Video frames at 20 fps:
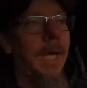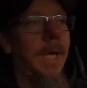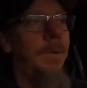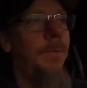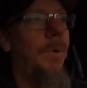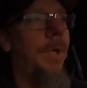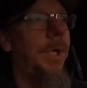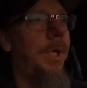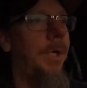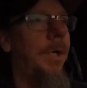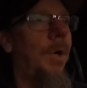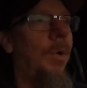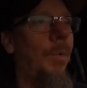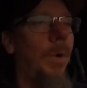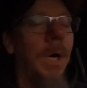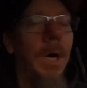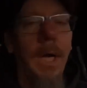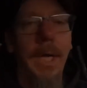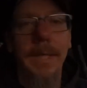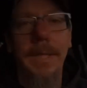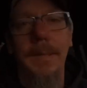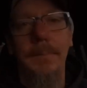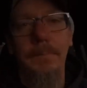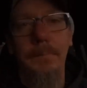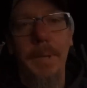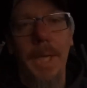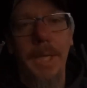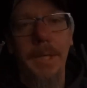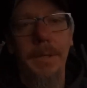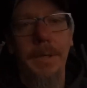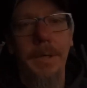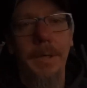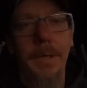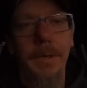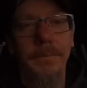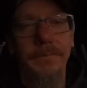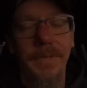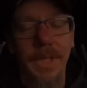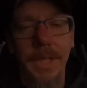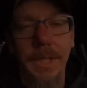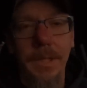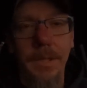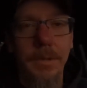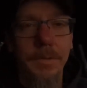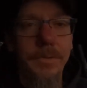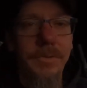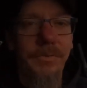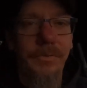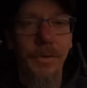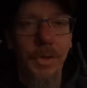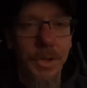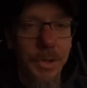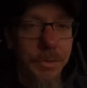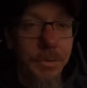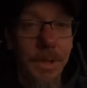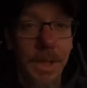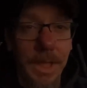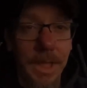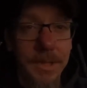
I want to know where I can better videos for you